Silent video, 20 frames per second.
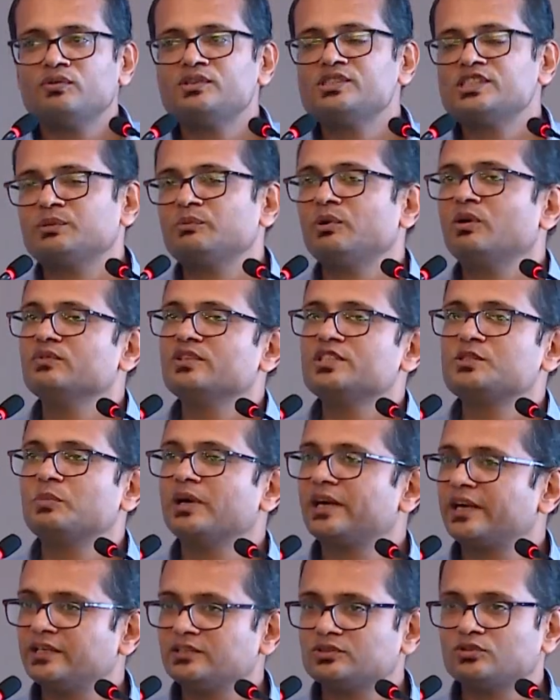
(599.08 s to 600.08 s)
in some of these
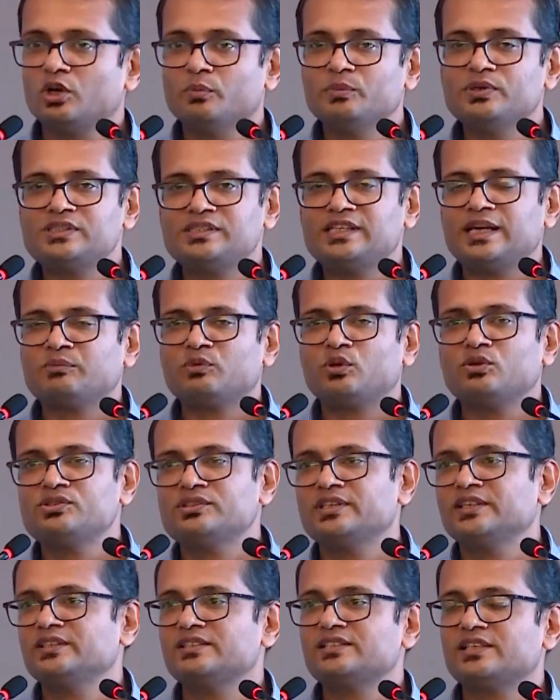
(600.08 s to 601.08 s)
buckets. Obviously, I'm not
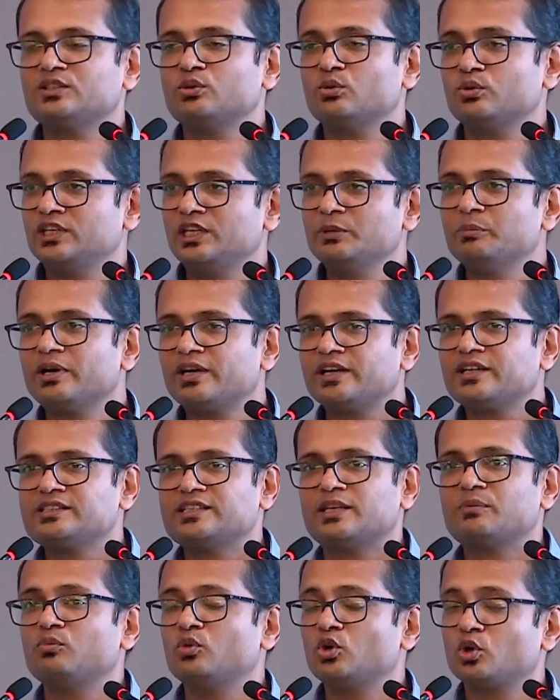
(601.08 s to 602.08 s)
saying these are the only buckets,
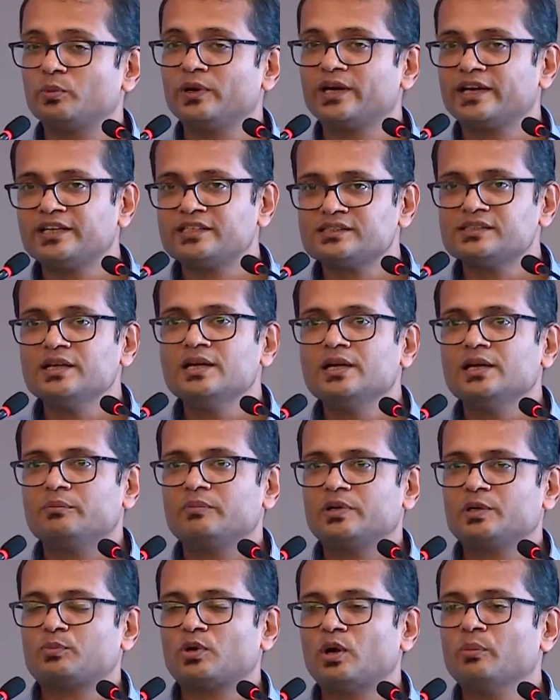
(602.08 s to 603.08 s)
there are more buckets,
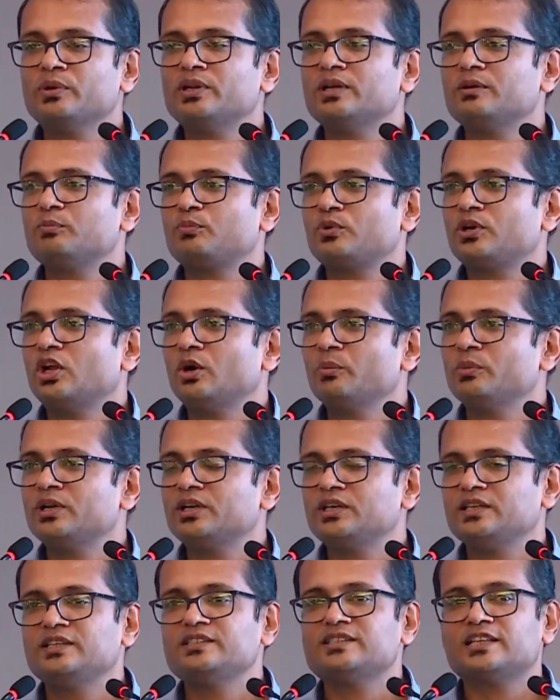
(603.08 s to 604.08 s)
but
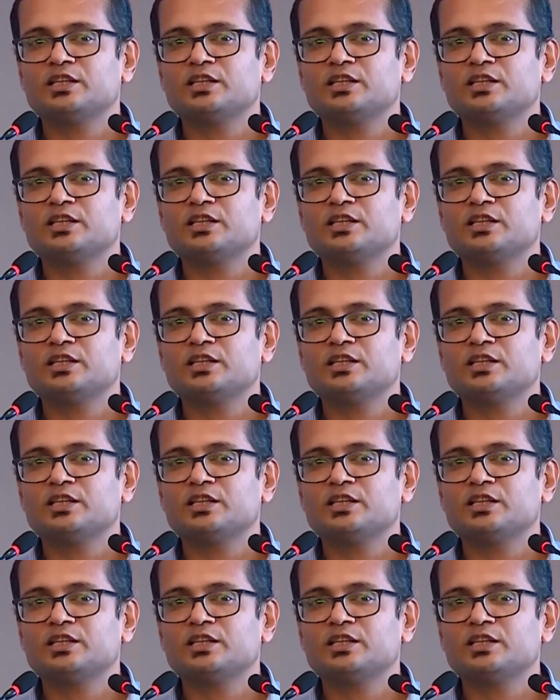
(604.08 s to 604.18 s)
predominantly these are